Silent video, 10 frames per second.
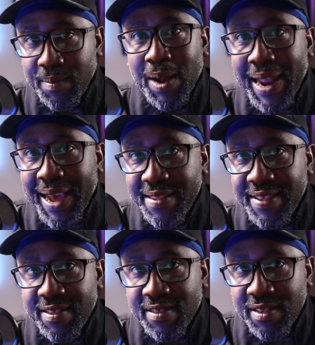But like I
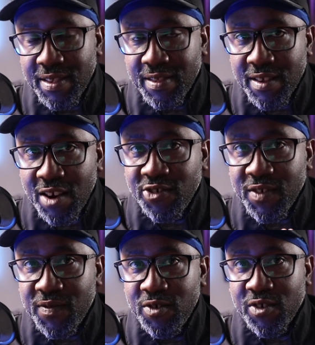said, Star
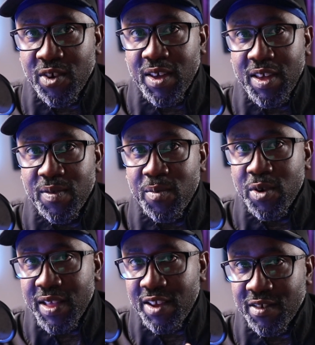Trek future is
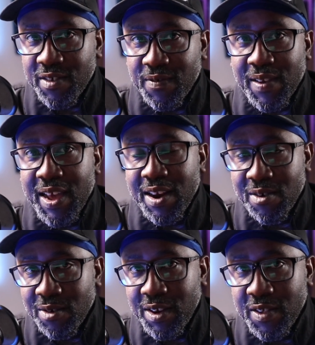more than just flying
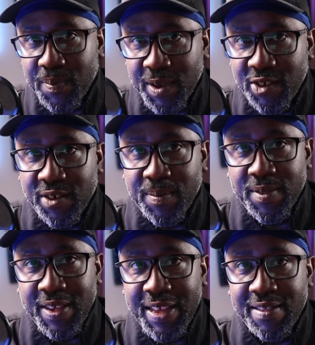around in
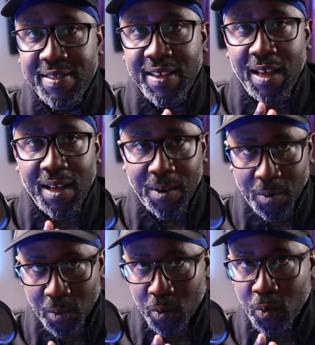spaceships. It's a
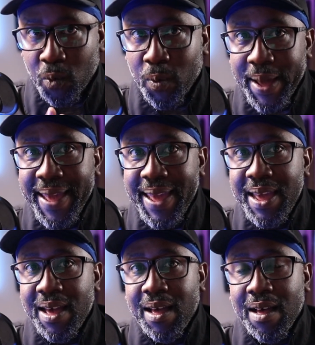
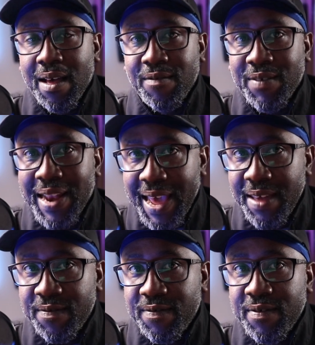way of
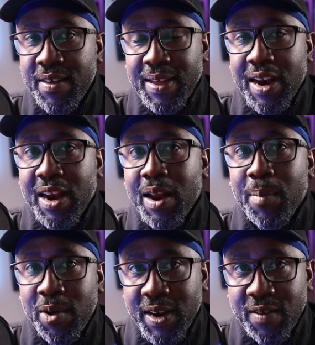life in an
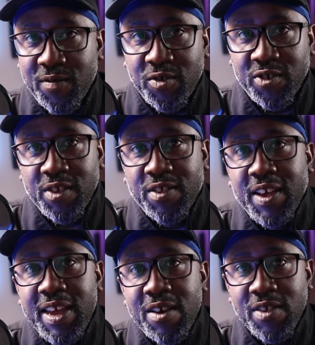abundant future.
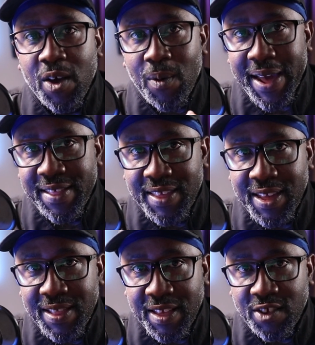So here's how I
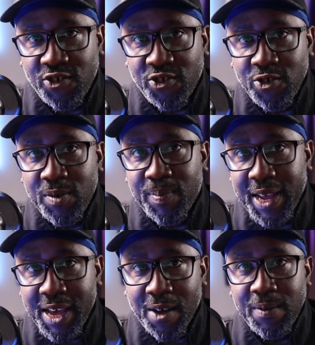think this should
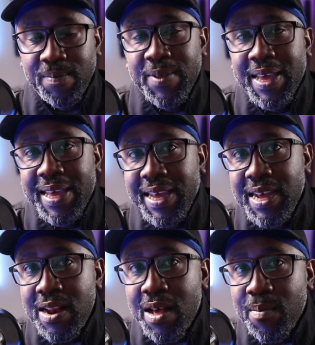play out.
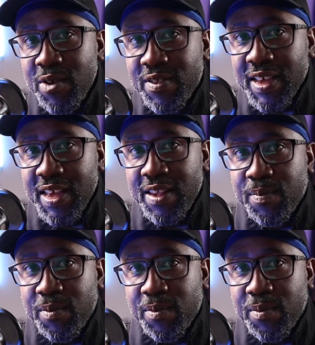Elon Musk is